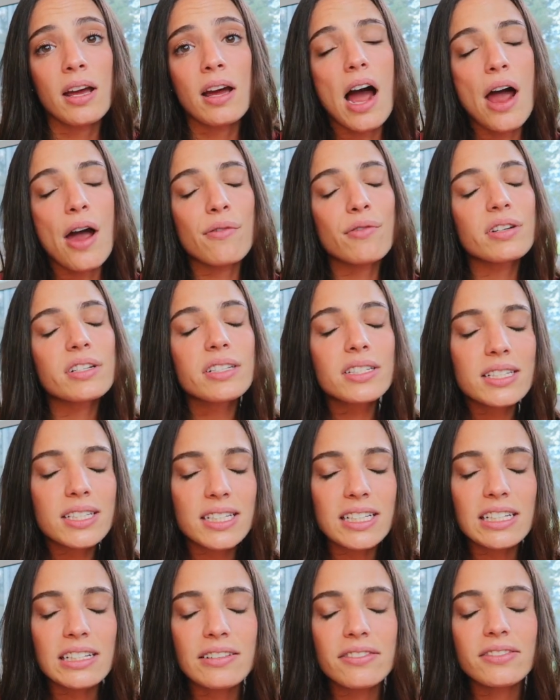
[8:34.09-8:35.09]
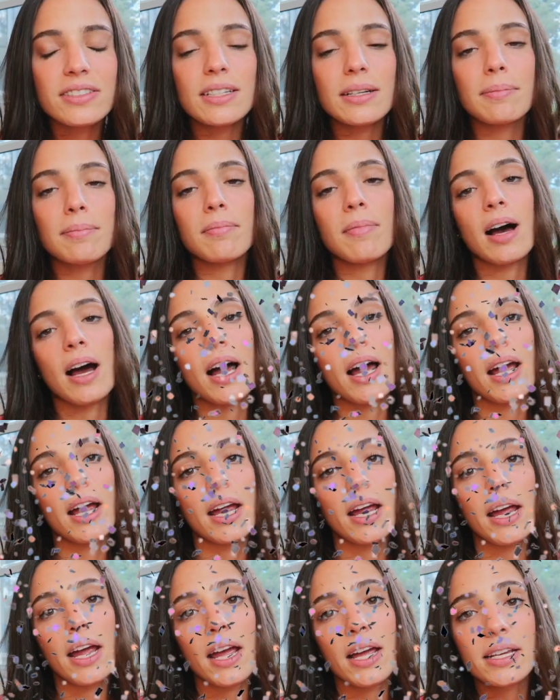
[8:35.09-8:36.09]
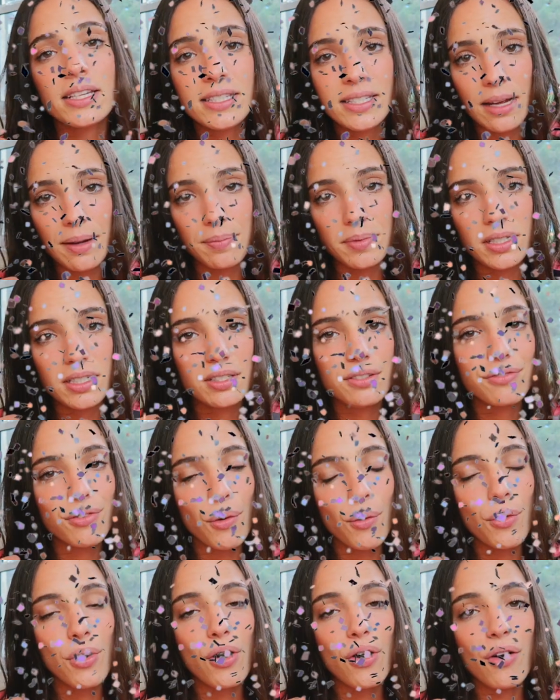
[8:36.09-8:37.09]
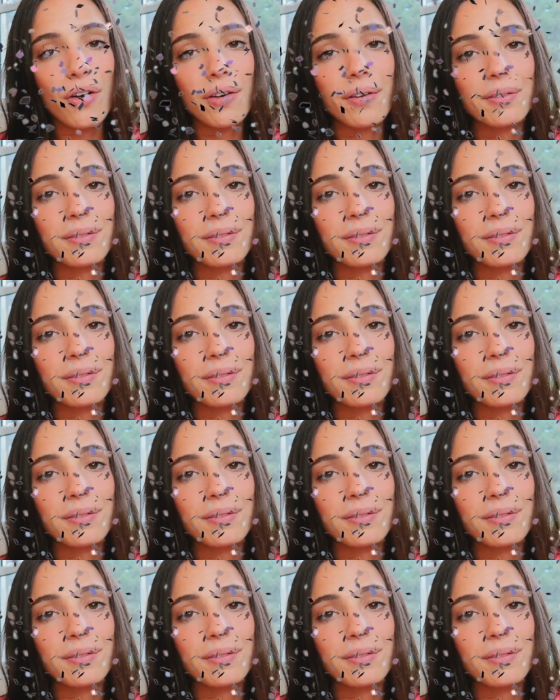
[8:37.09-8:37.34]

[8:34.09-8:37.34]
I received my acceptance phone call.